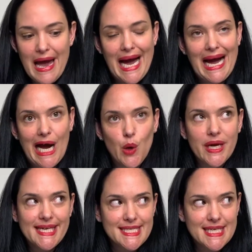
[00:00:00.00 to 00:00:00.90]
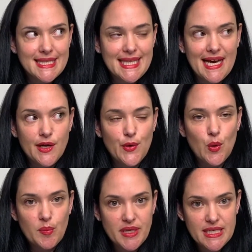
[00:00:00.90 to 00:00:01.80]
How is it that
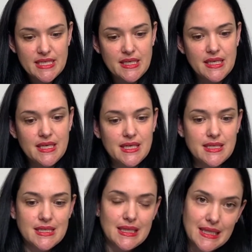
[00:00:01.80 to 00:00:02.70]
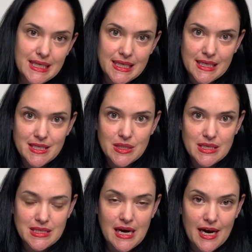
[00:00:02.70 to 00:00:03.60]
obesity is leading to
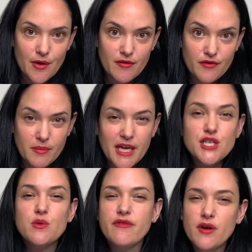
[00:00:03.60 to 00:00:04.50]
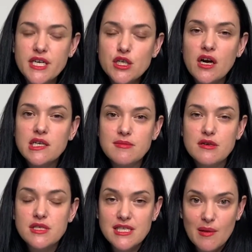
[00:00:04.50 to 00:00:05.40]
this higher inflammation? We've already talked
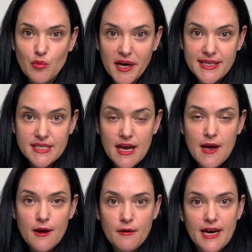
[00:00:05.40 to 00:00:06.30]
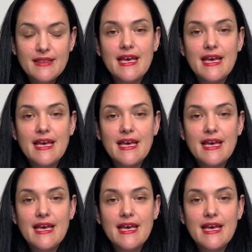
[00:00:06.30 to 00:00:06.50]
about some ways, right?